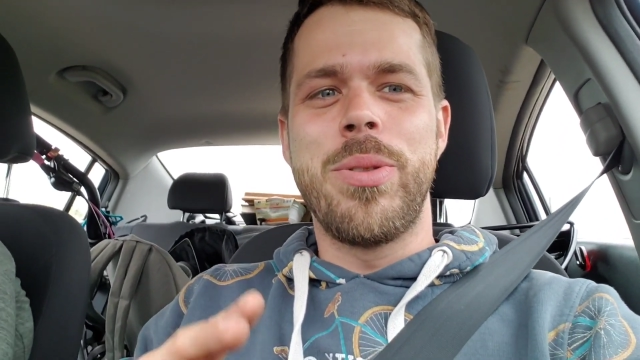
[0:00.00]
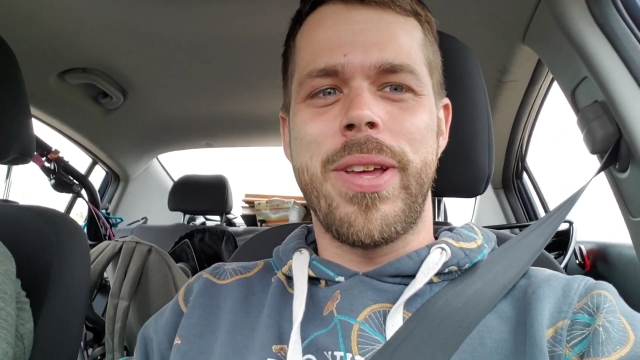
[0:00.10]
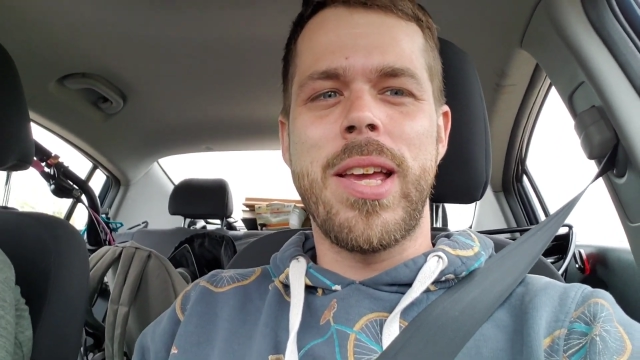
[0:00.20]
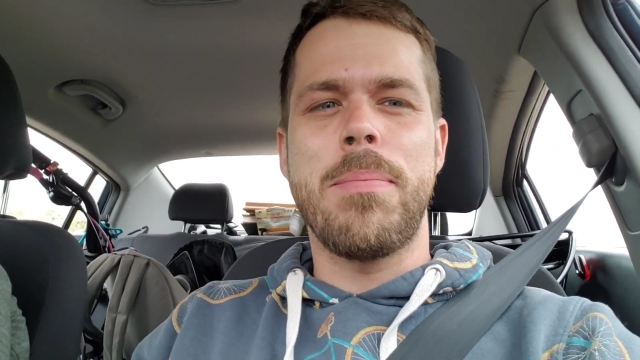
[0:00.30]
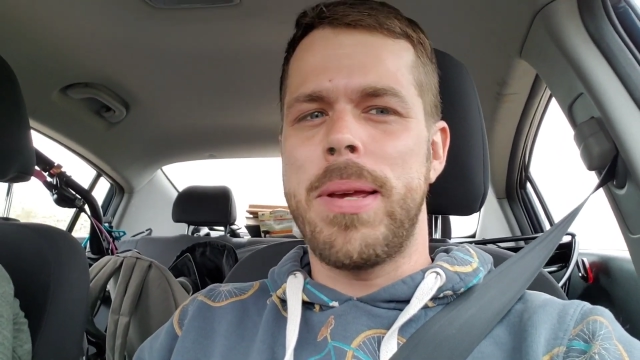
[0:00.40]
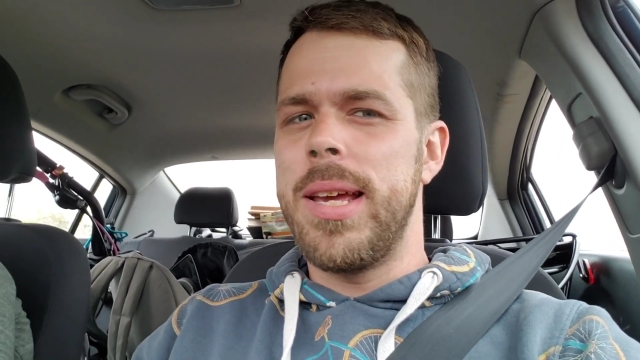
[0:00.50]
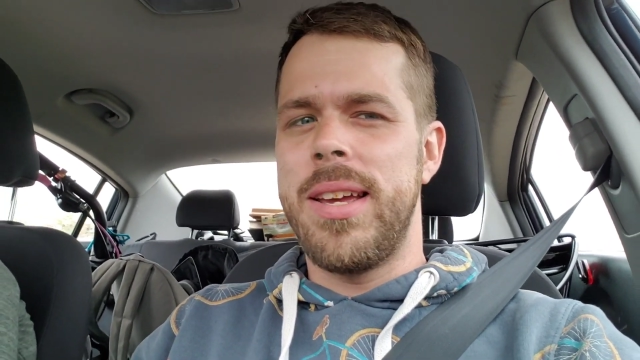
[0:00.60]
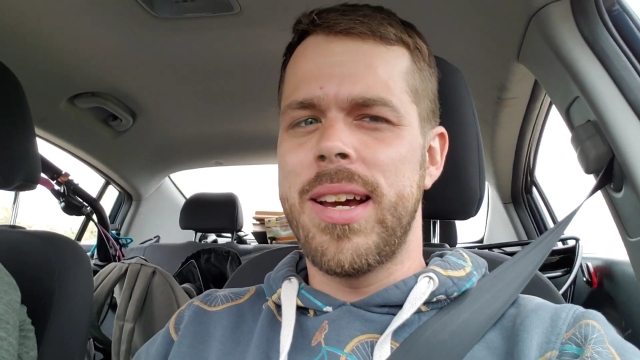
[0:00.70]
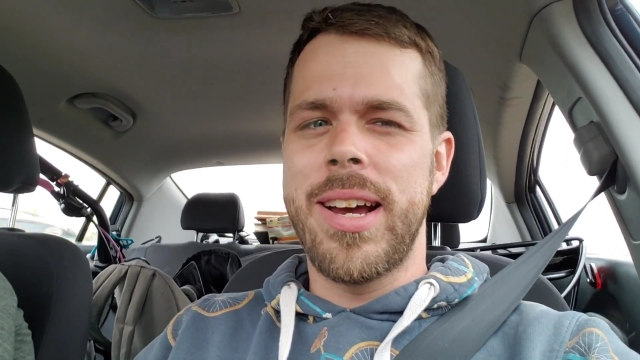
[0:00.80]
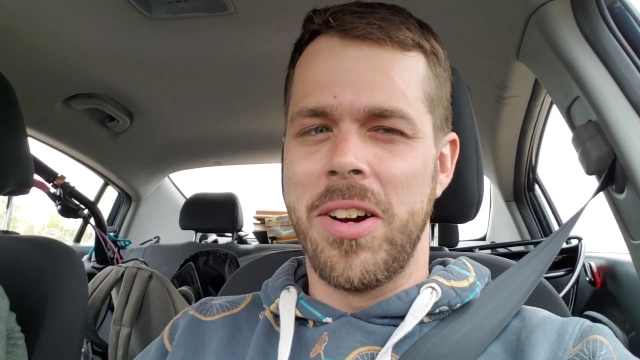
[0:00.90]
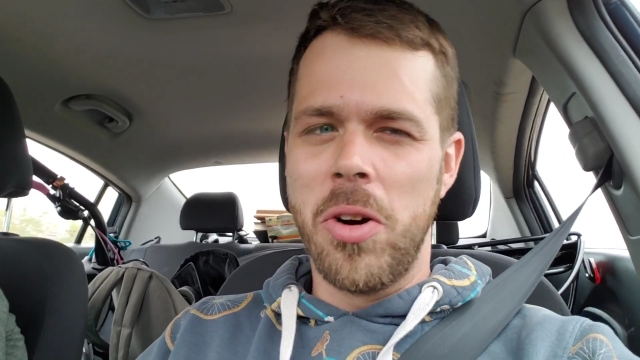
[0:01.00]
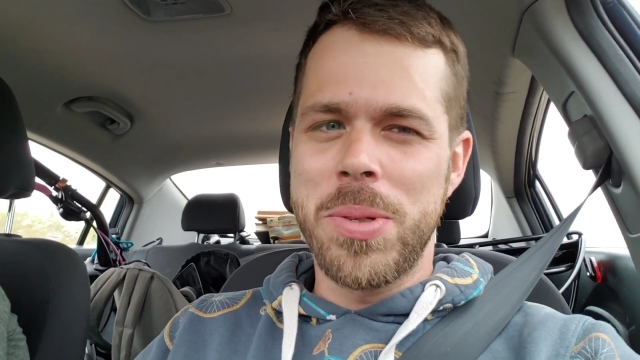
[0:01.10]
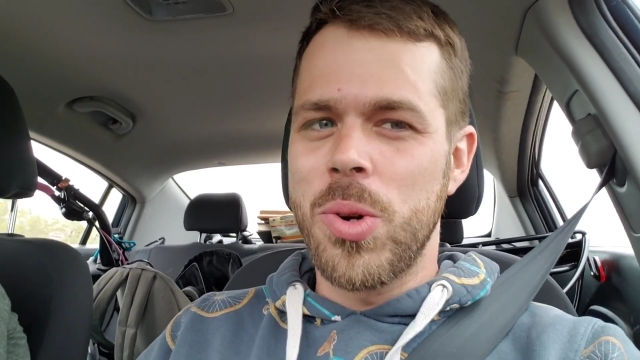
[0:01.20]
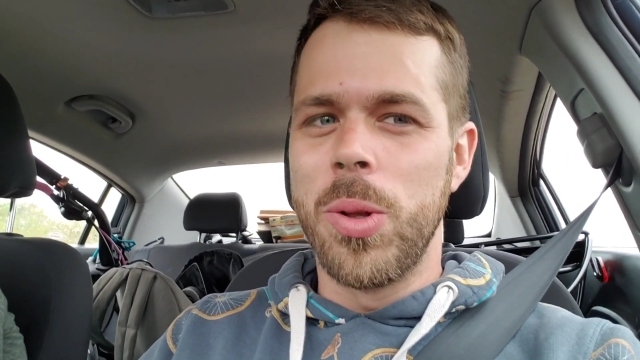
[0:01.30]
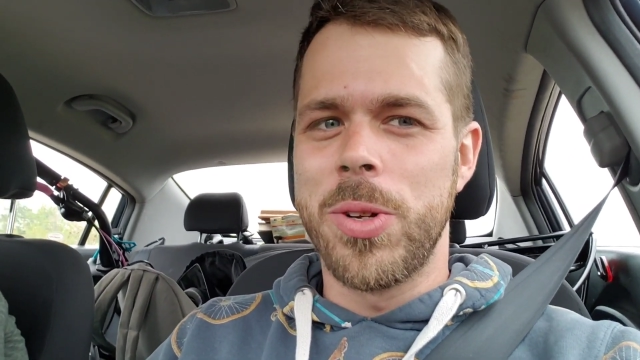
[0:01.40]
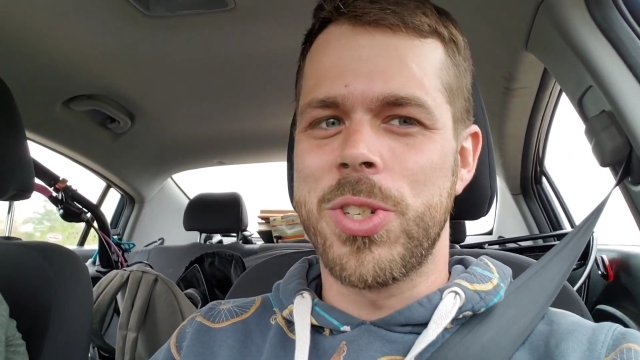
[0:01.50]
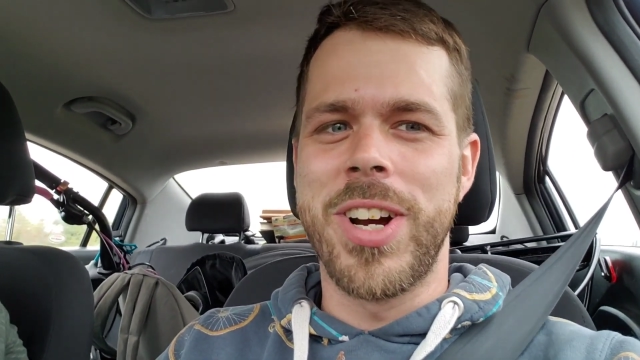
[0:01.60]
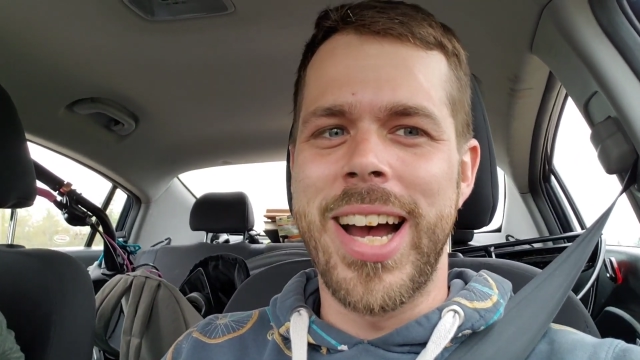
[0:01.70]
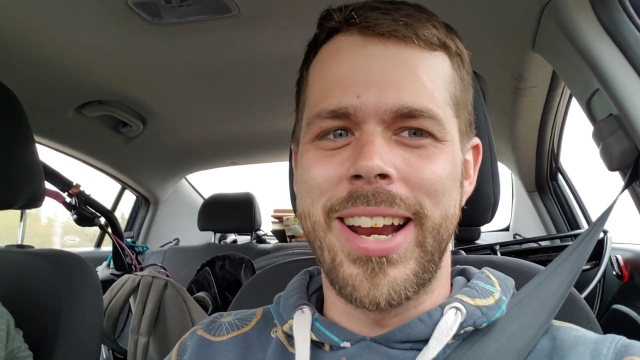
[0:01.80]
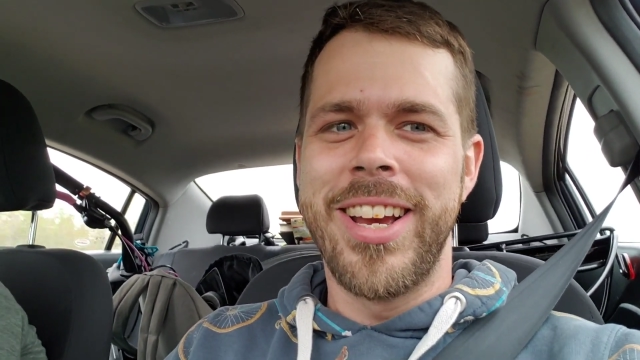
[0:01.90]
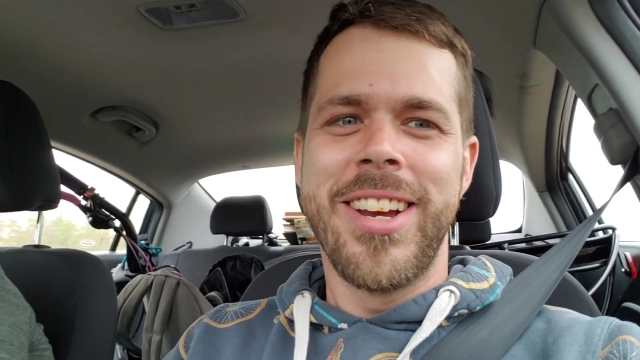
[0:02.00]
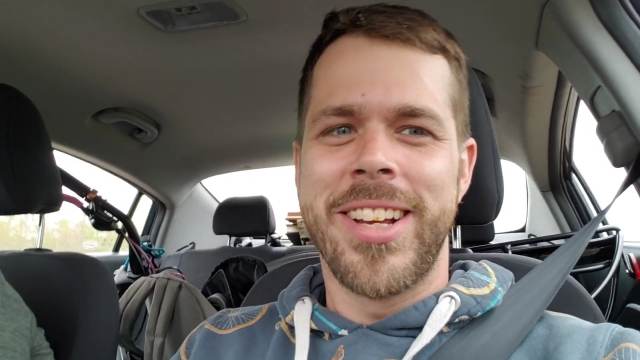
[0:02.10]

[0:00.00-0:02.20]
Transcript: the P E I homeschoolers ride,